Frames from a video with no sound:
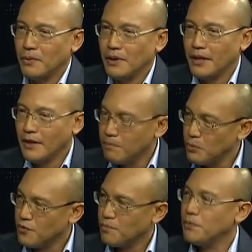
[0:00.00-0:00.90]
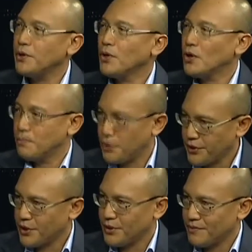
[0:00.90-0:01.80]
they have moved beyond
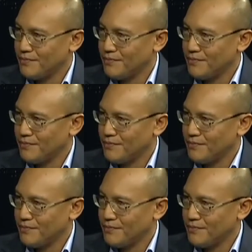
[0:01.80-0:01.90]
boycott.